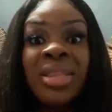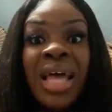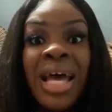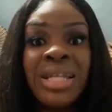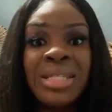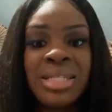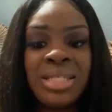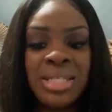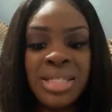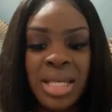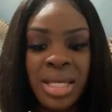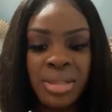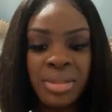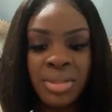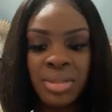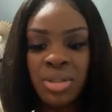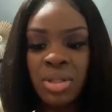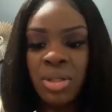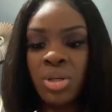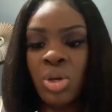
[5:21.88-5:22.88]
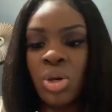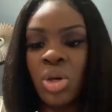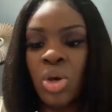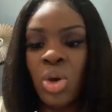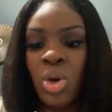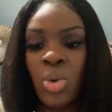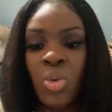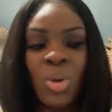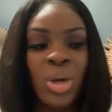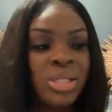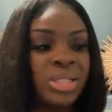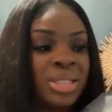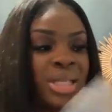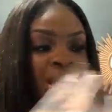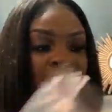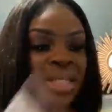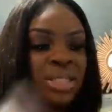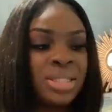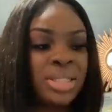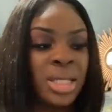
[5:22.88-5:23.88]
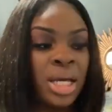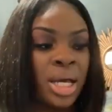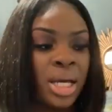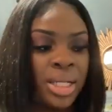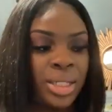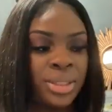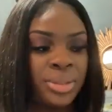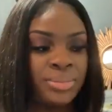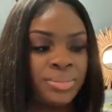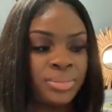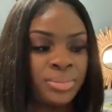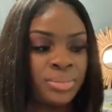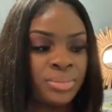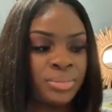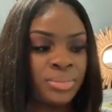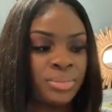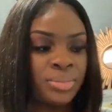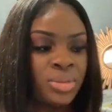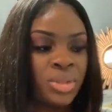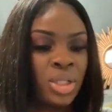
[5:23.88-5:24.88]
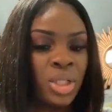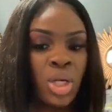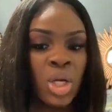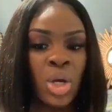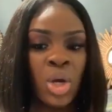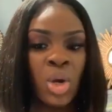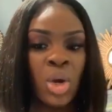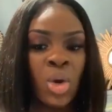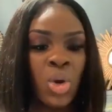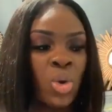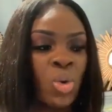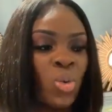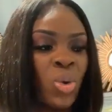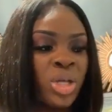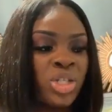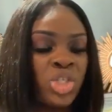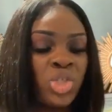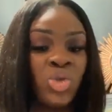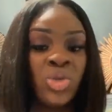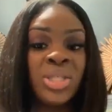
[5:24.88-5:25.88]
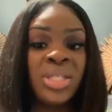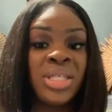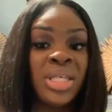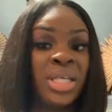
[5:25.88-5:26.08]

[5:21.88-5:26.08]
That's it. Once that is done, once you